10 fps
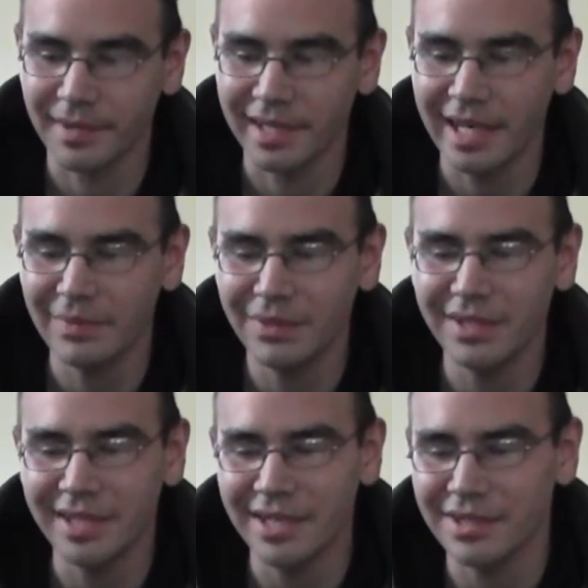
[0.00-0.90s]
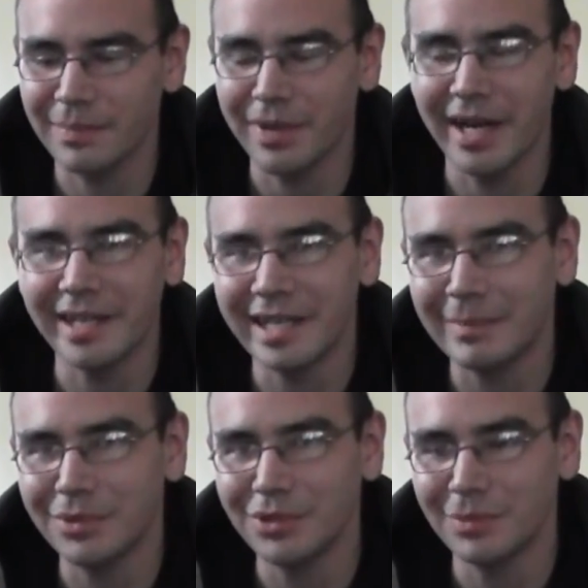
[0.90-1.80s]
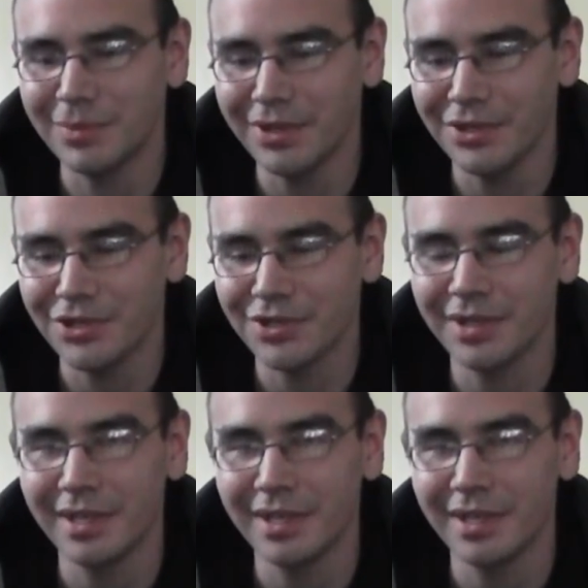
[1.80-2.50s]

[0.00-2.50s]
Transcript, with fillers: can't really taste the pineapple too much,